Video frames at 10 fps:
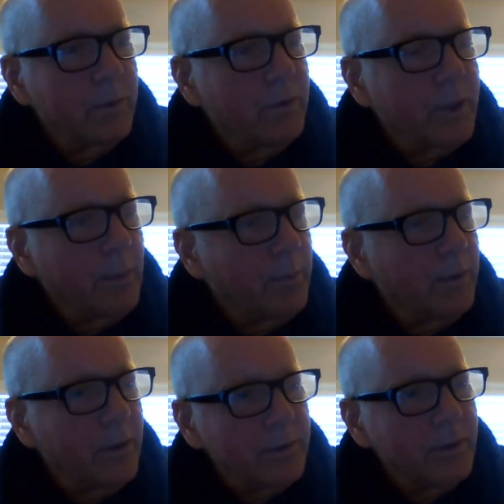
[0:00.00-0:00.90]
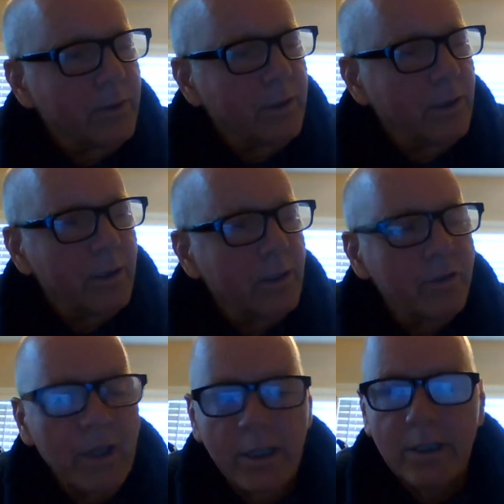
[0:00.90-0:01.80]
this couple lost a little
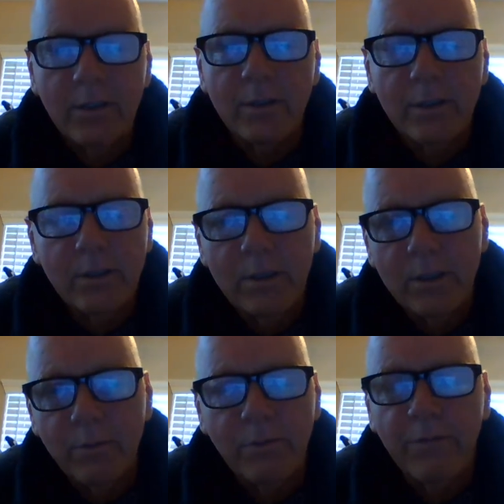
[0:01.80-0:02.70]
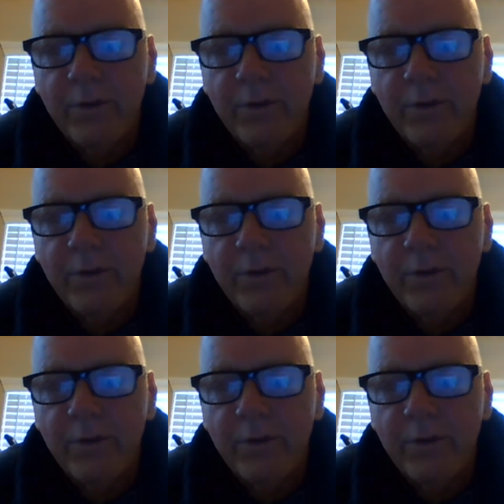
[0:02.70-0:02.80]
child. It was a